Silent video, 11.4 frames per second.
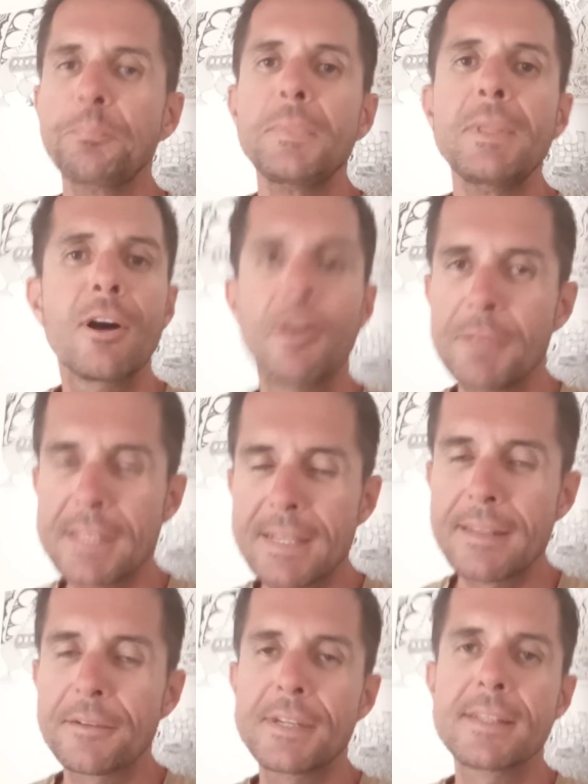Obviously,
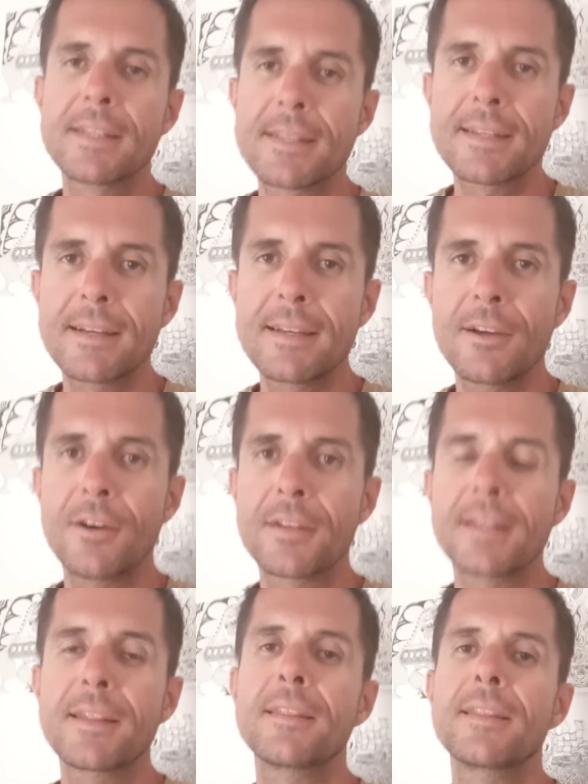there isn't a study
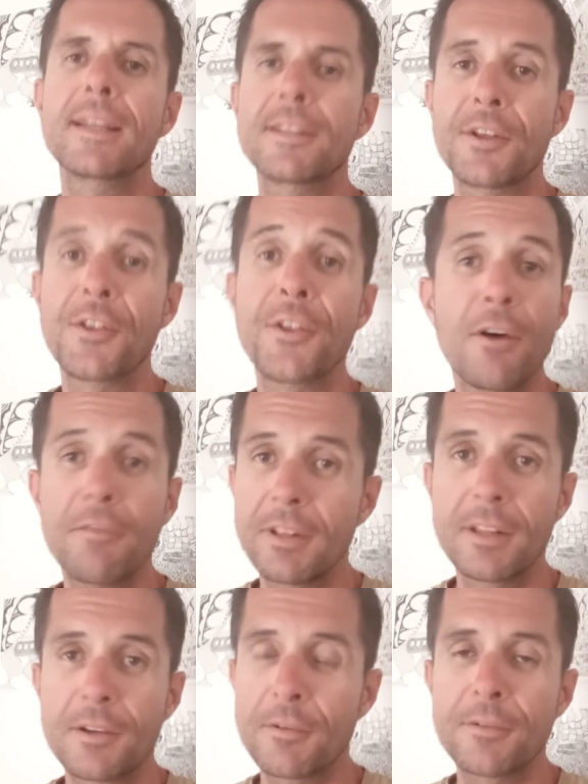on that novel
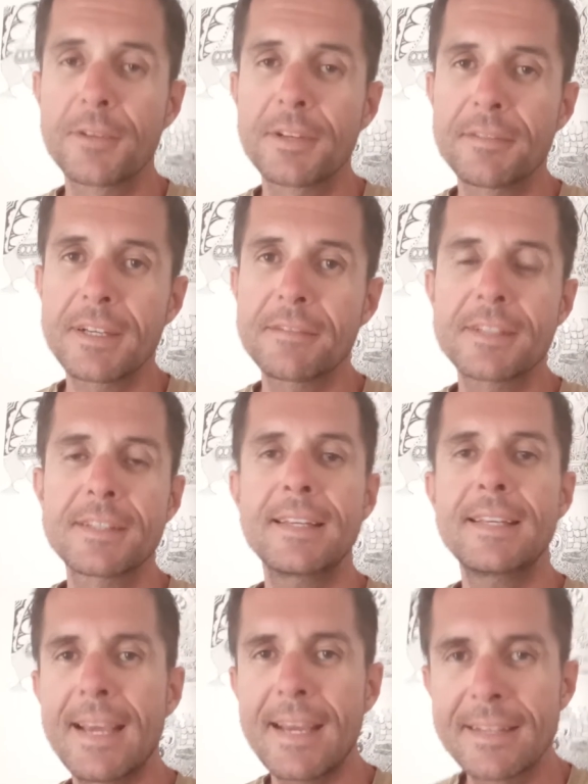coronavirus
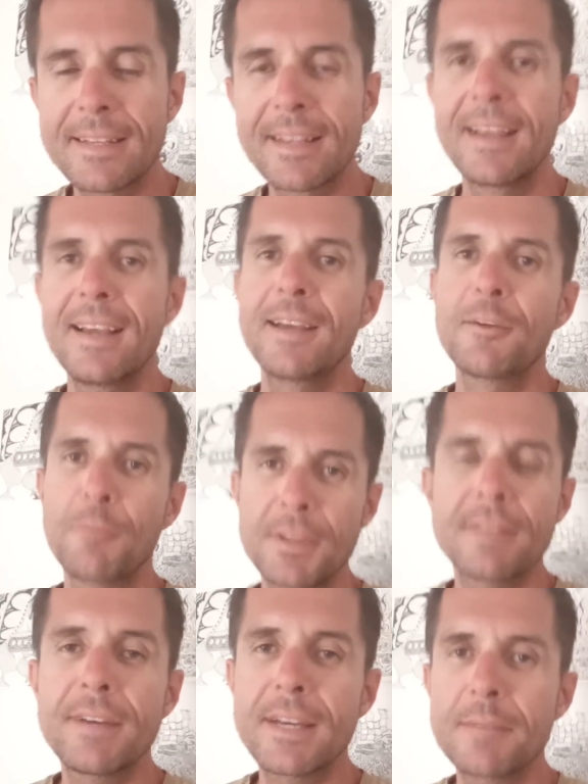yet with the
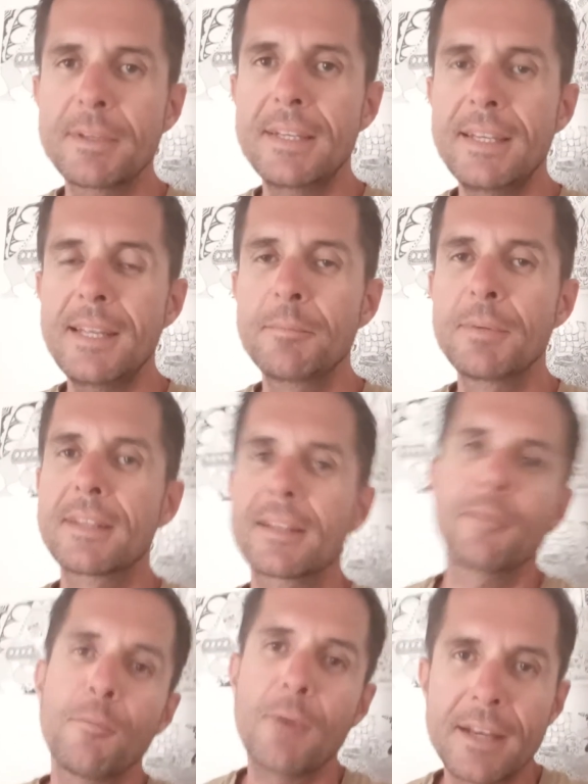vitamin D, but
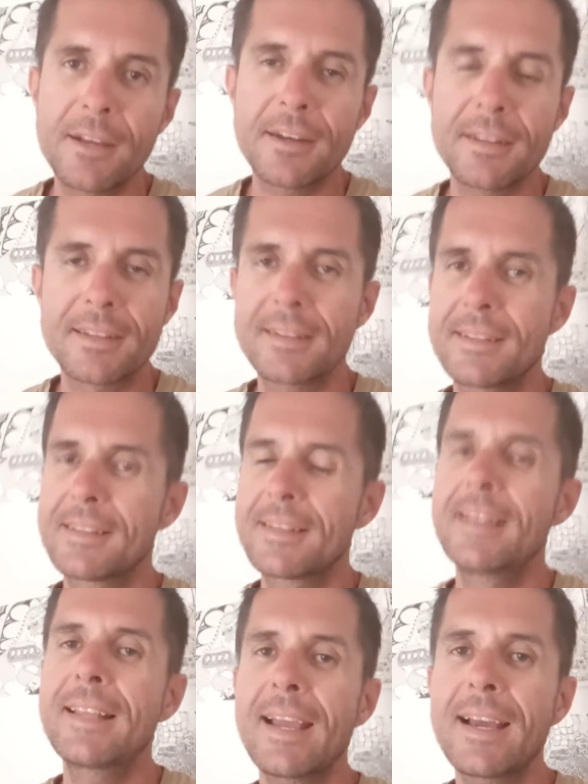why not?
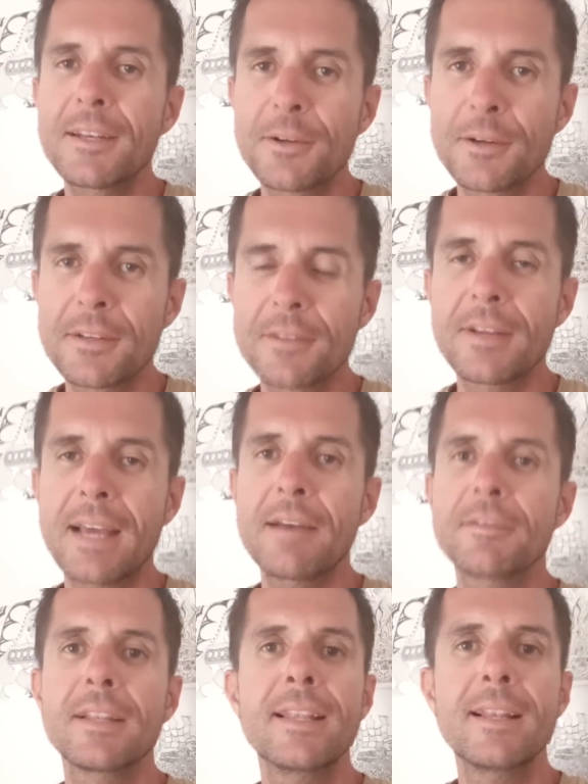It can't hurt to have a
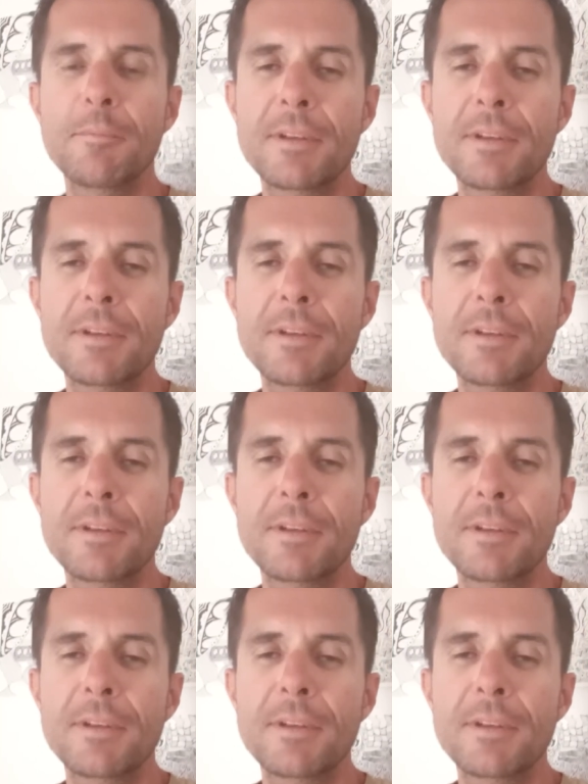little bit of